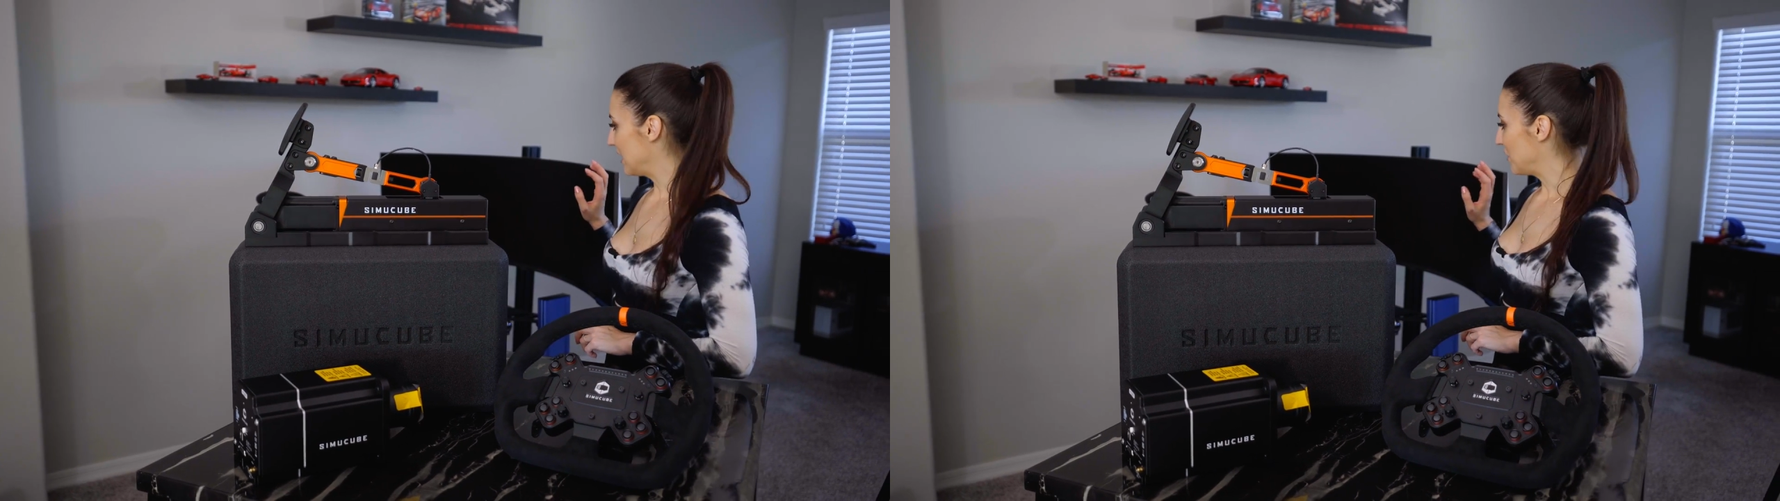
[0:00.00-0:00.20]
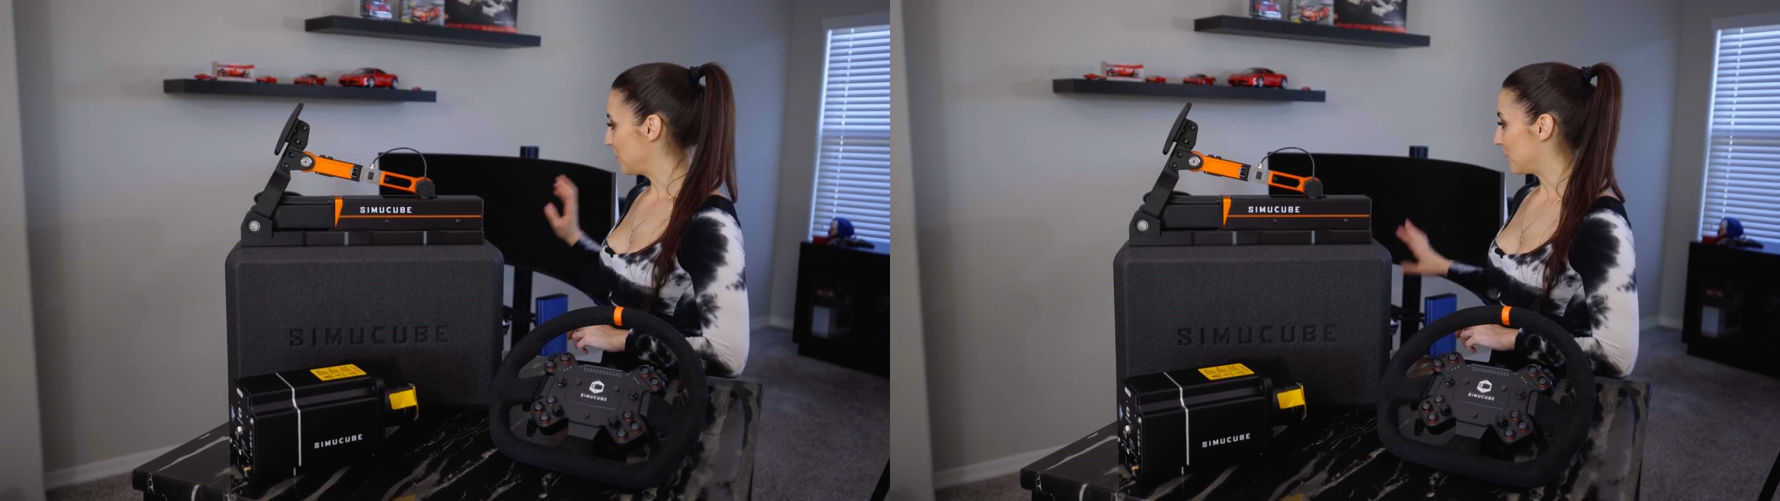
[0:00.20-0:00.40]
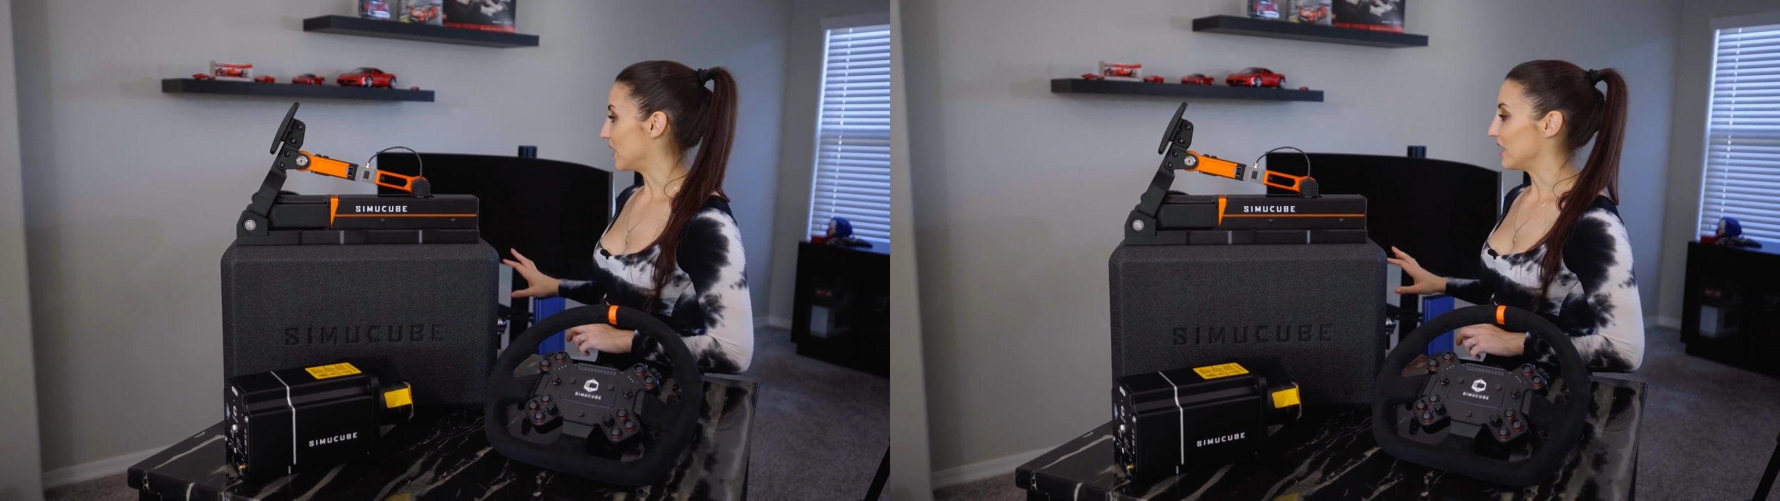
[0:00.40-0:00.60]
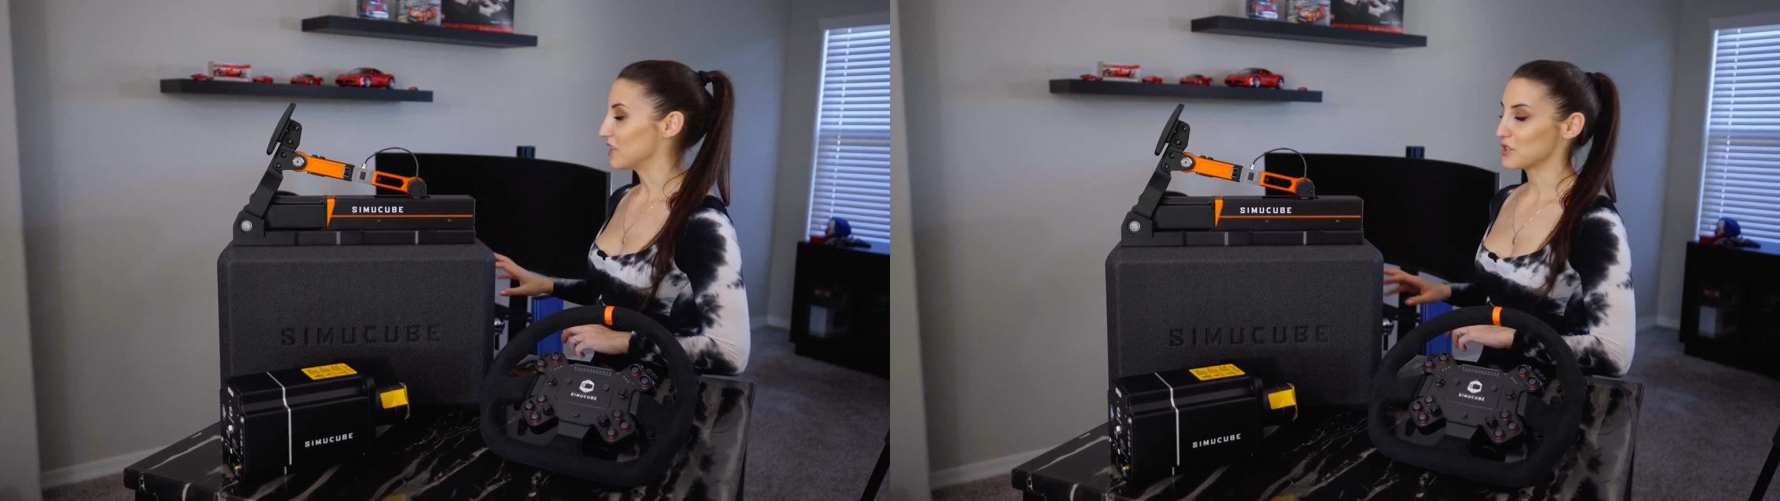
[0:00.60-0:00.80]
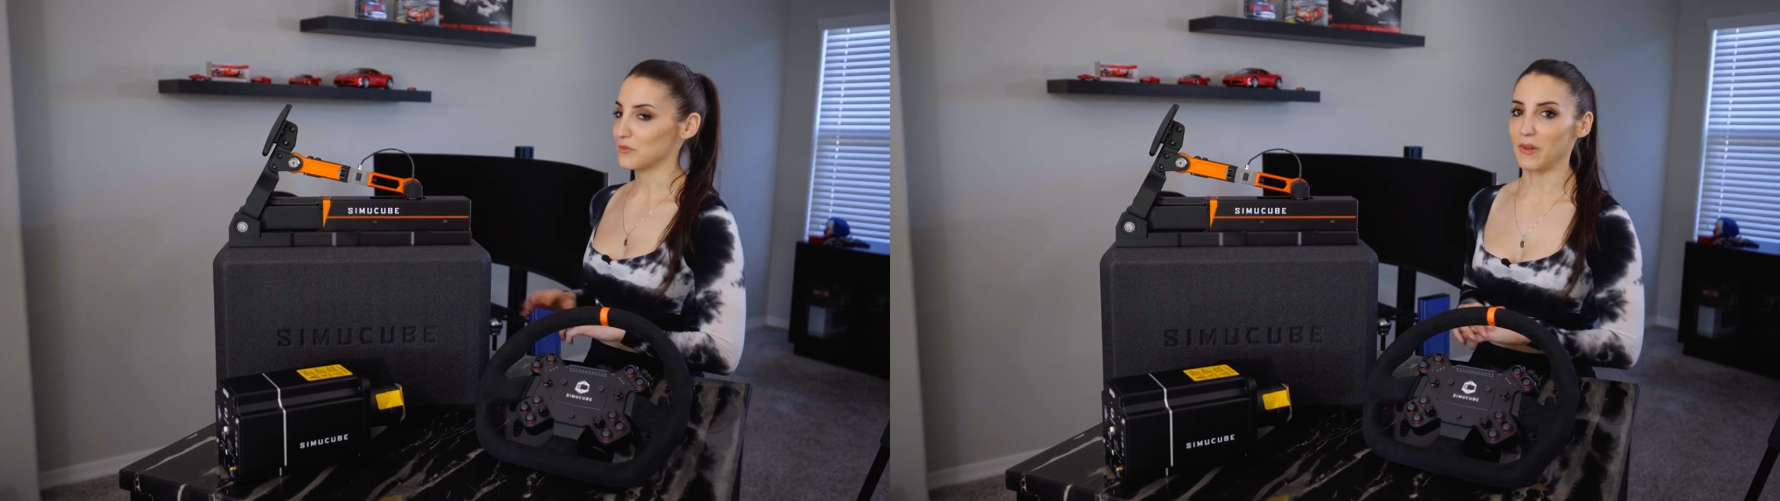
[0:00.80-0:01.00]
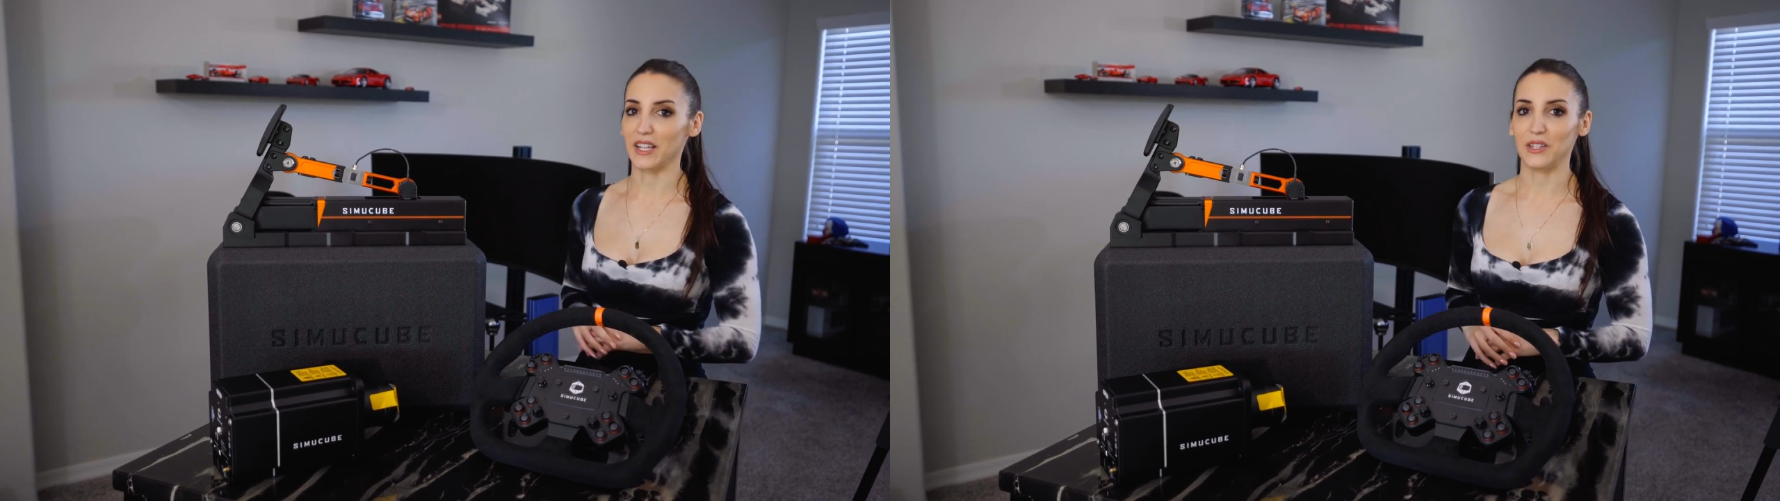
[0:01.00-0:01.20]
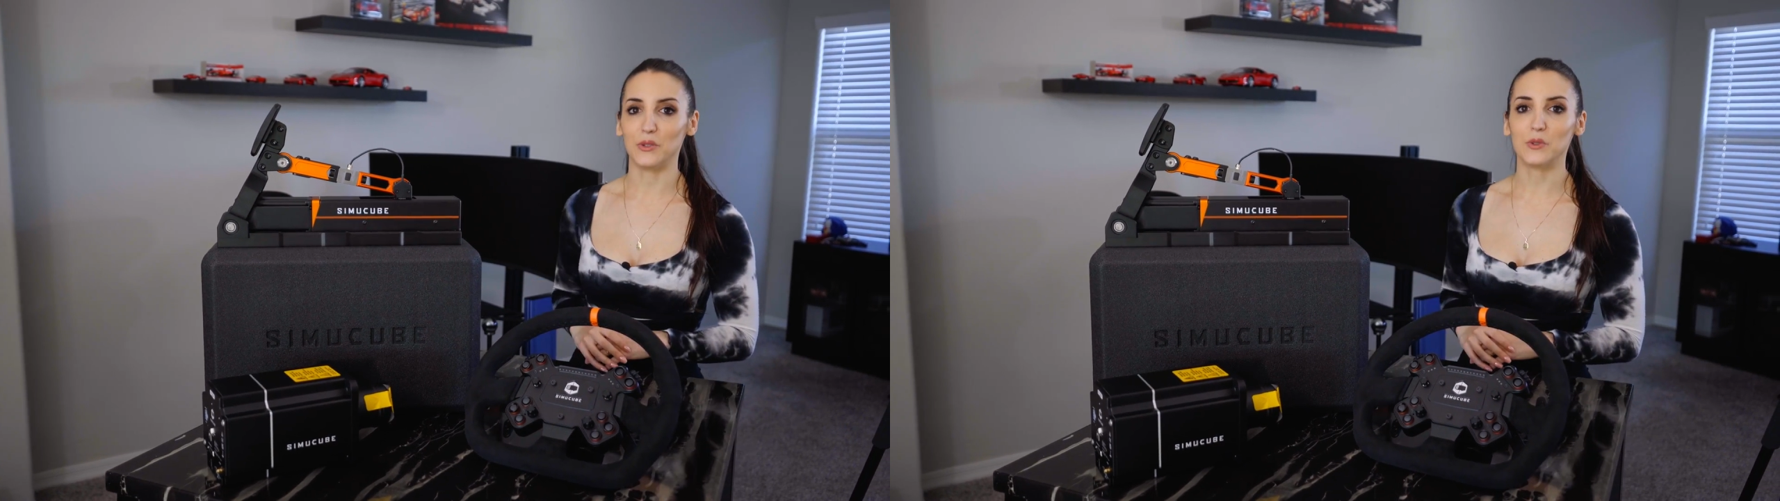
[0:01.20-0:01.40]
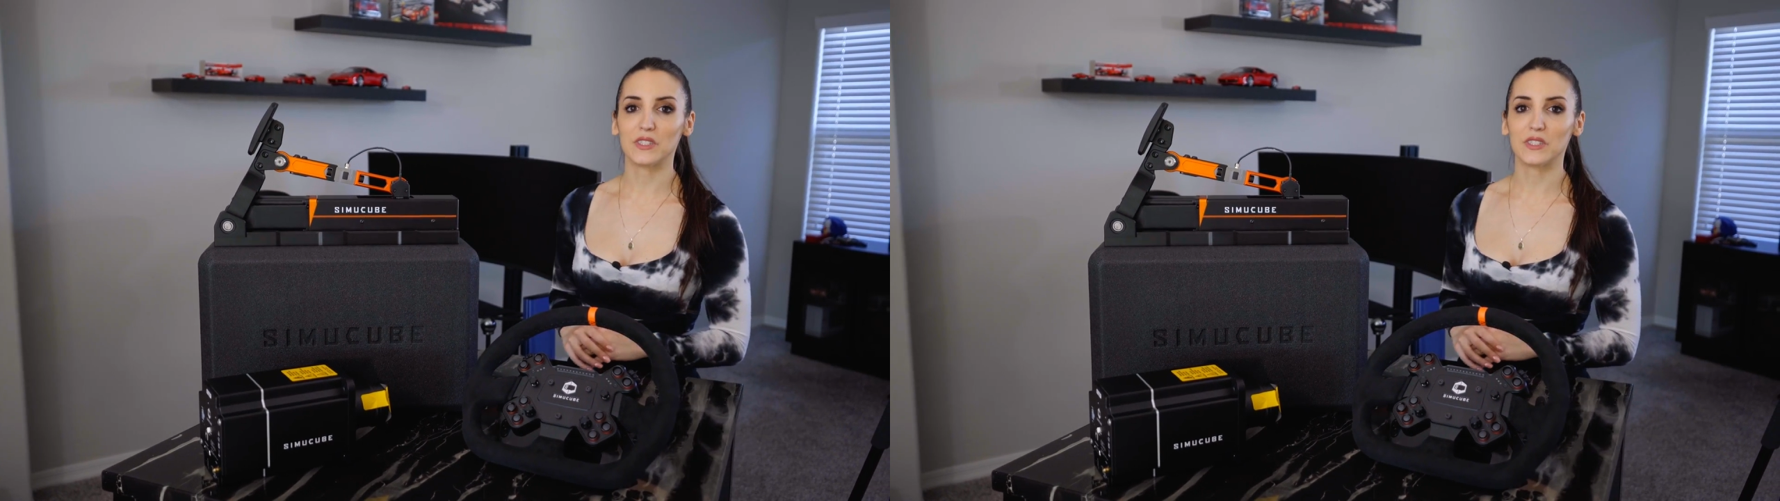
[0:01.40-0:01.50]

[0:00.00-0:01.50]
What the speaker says: finish my new